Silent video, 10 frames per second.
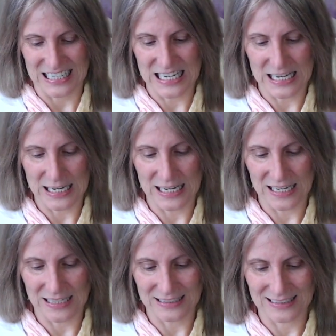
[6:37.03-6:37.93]

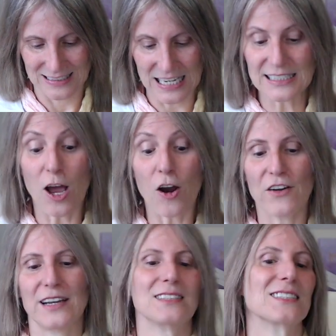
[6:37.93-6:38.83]
It's it's
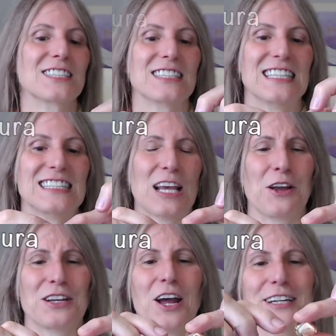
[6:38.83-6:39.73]
orange. It's I
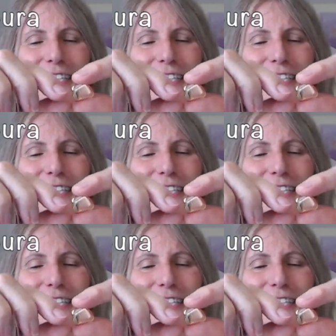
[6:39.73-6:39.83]
could hardly